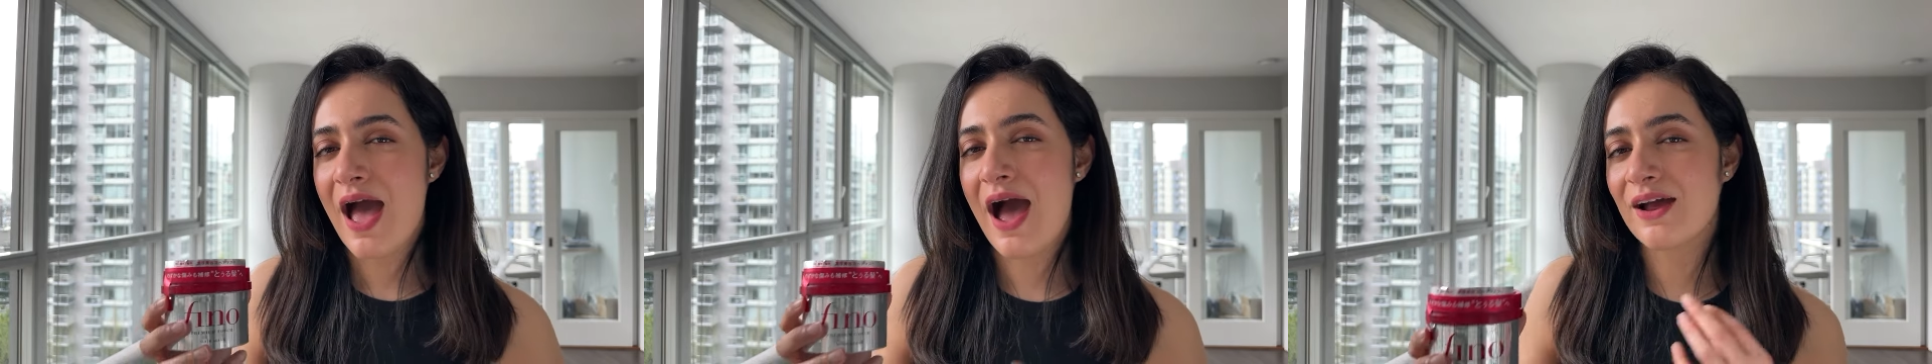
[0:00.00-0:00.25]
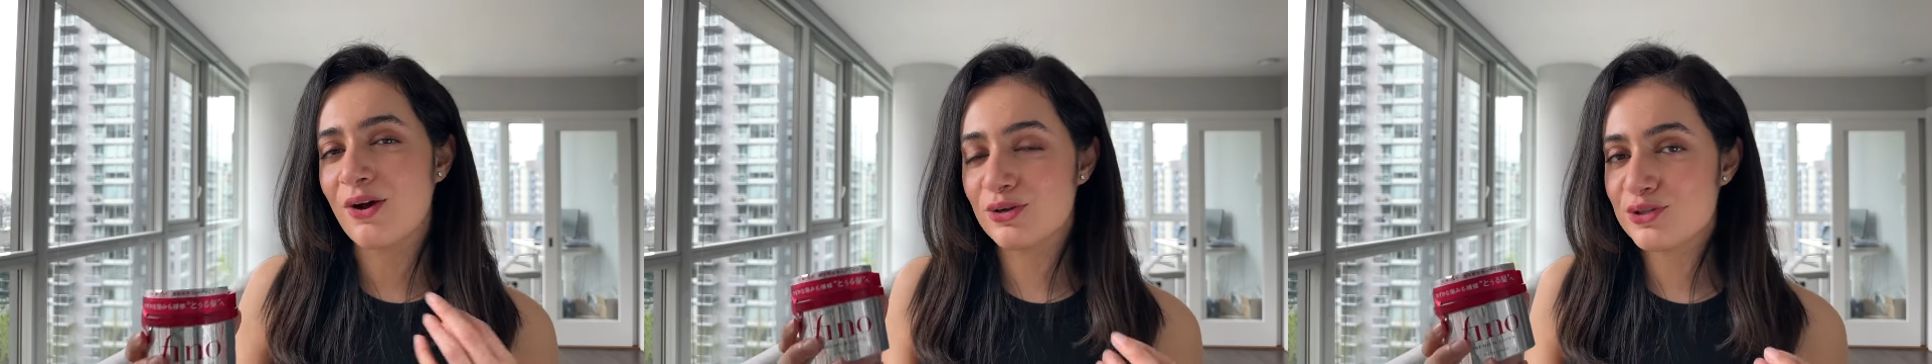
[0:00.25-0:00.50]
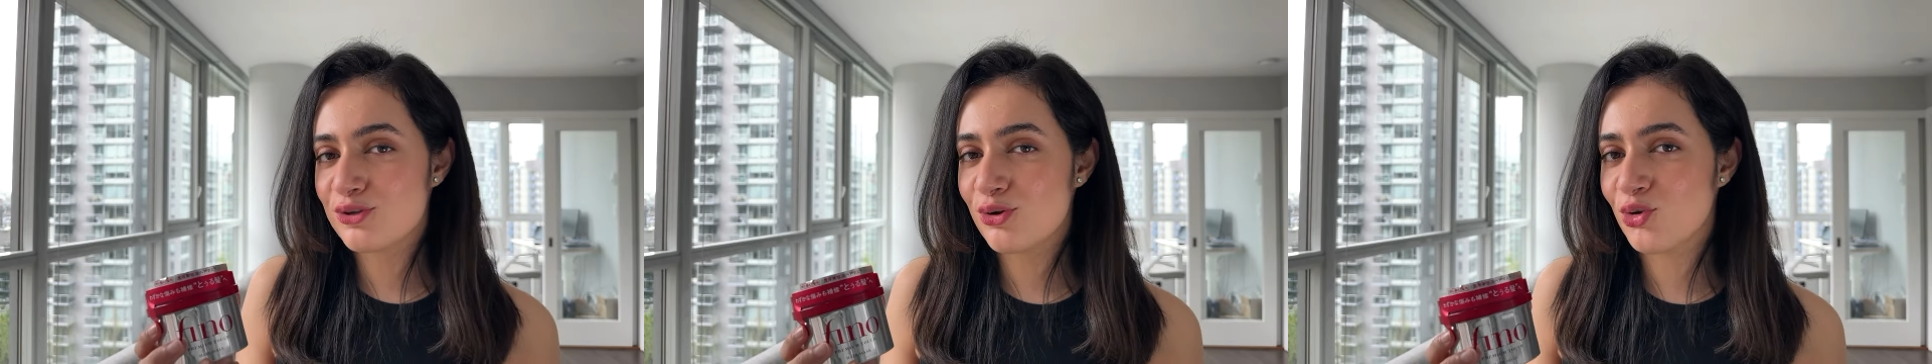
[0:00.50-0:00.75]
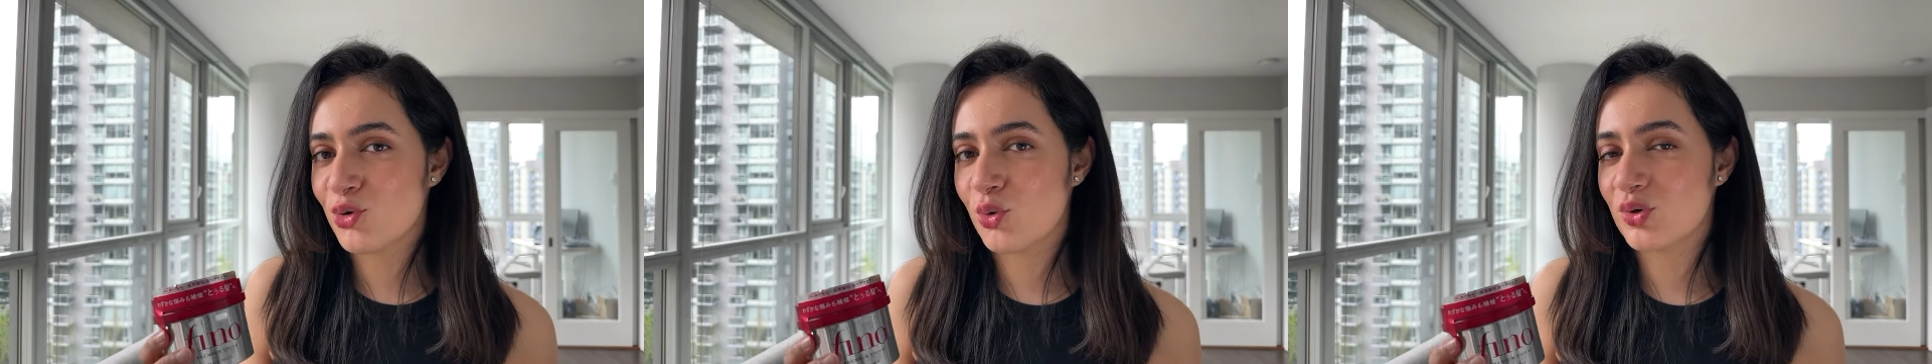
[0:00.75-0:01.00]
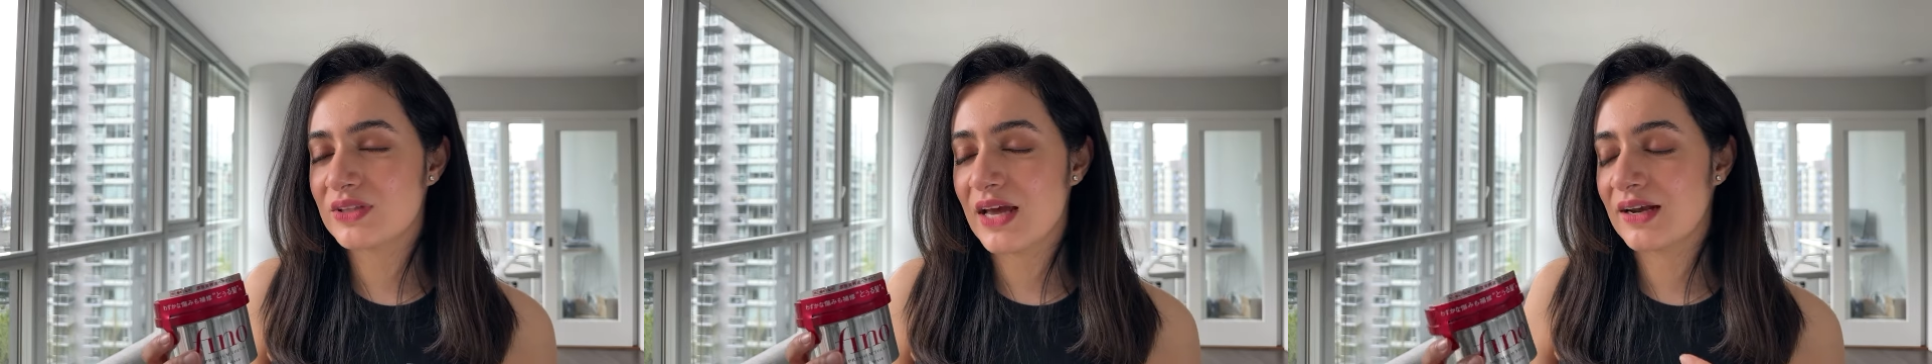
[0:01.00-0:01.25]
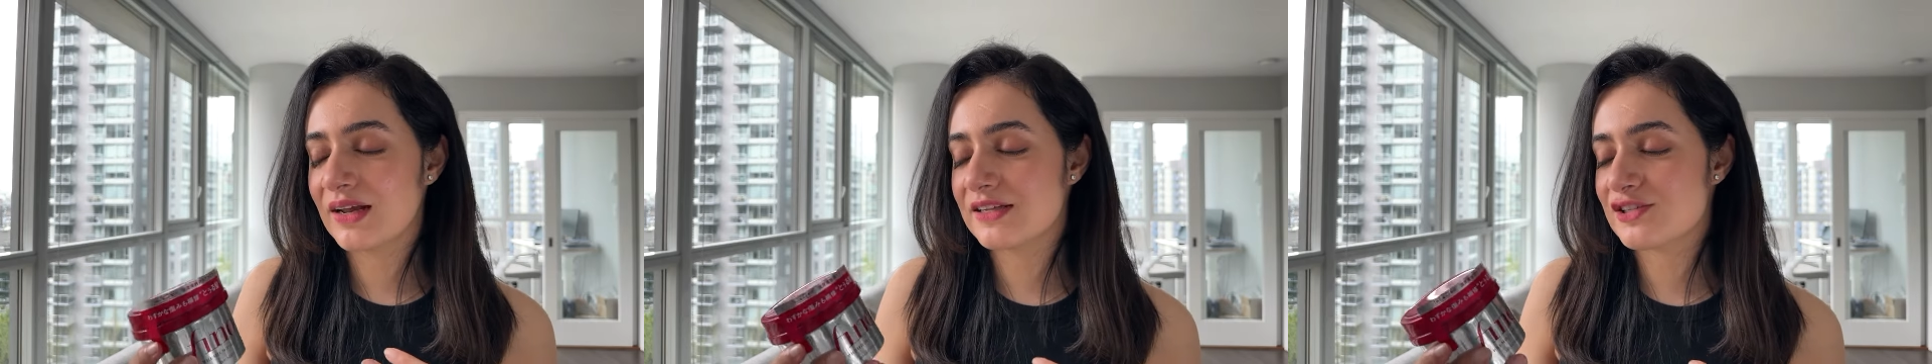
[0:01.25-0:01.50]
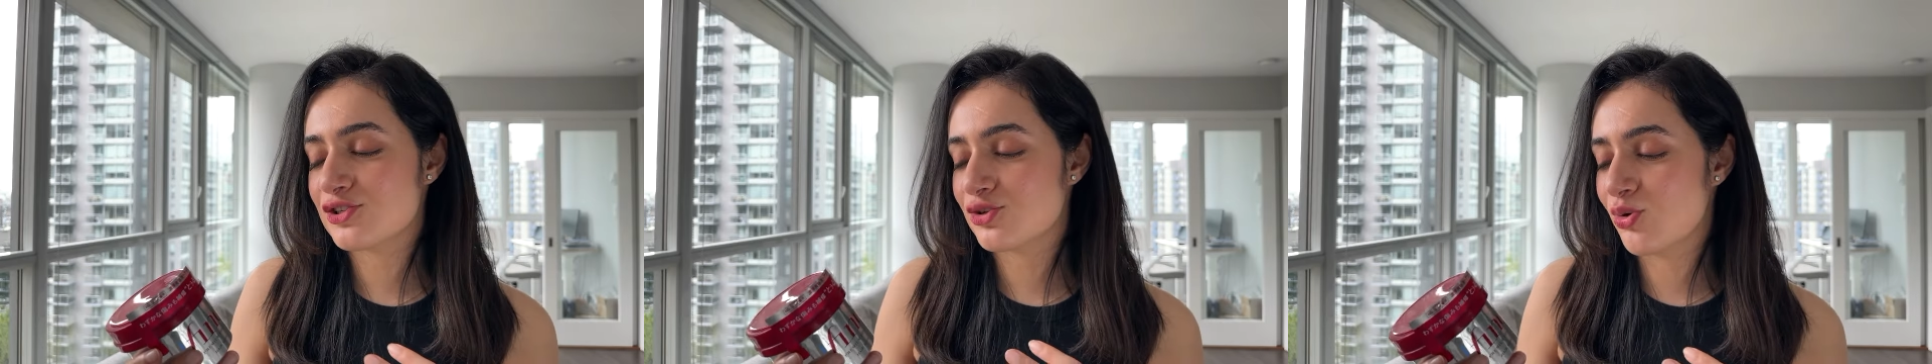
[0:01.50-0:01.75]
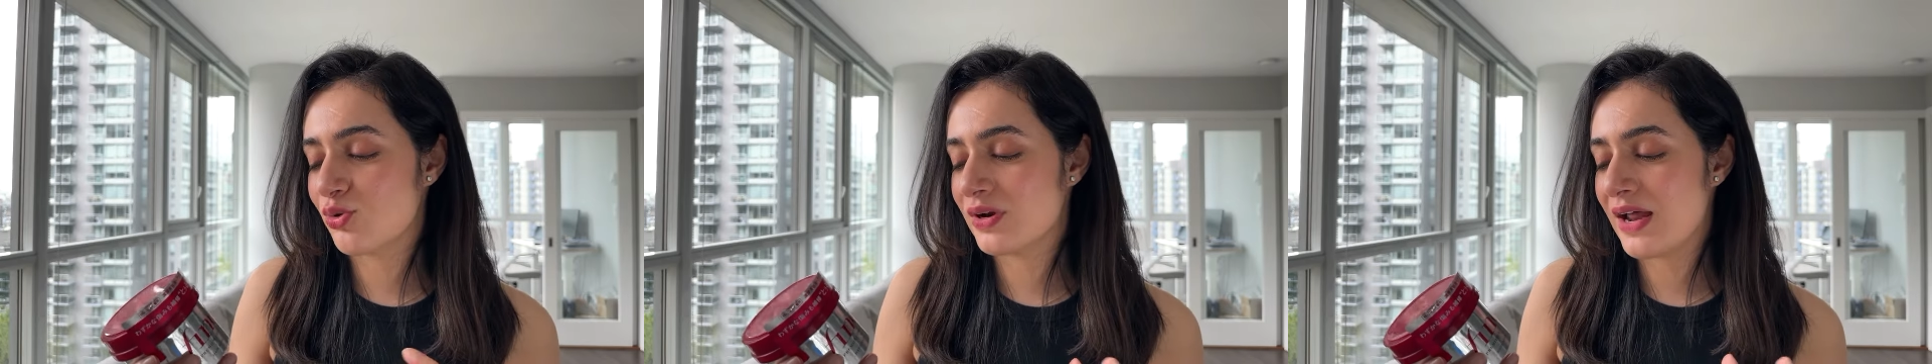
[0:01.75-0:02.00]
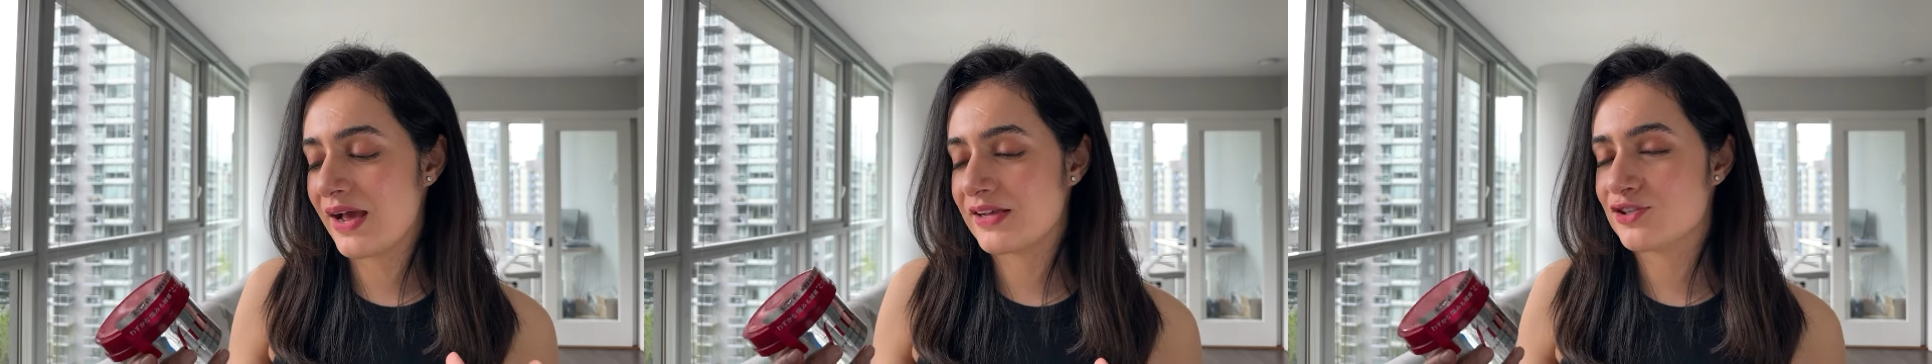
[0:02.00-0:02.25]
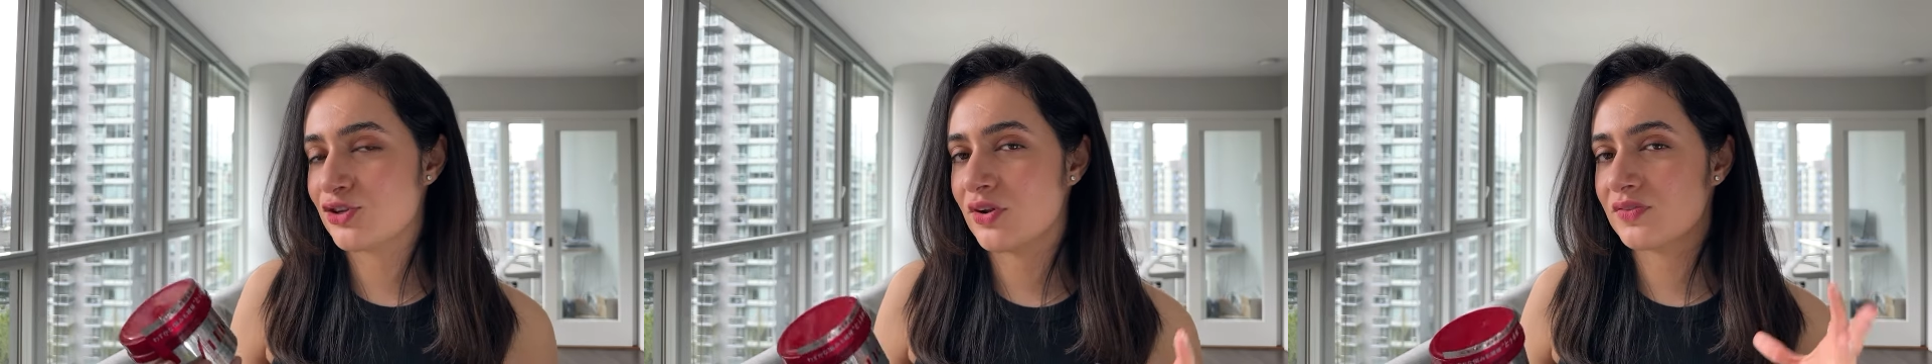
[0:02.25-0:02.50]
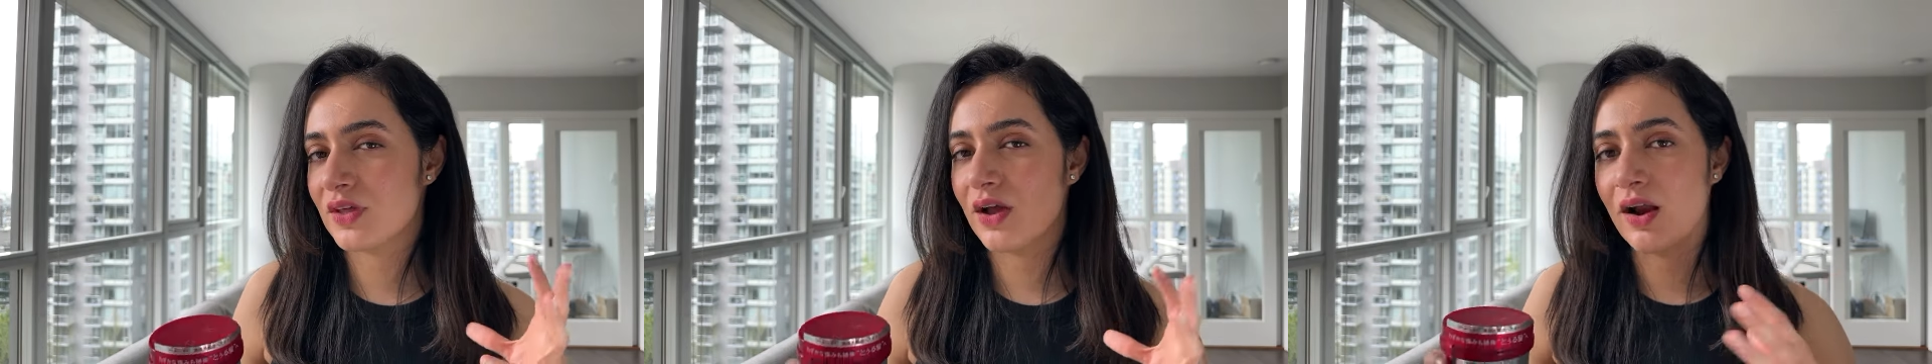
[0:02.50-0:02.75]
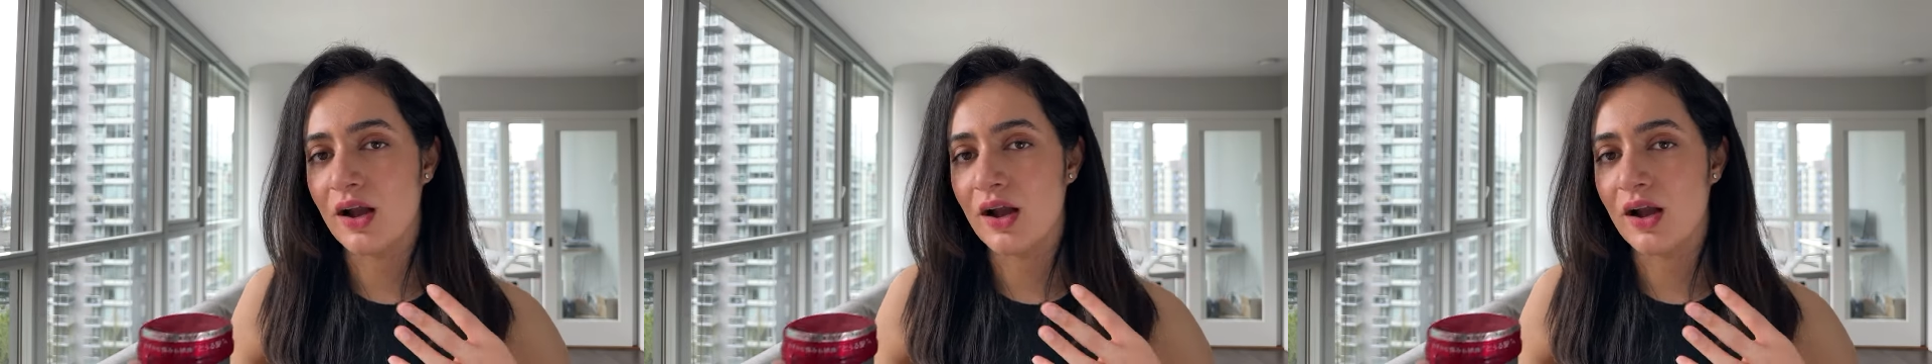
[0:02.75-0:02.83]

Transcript: I also know that it's known as sort of the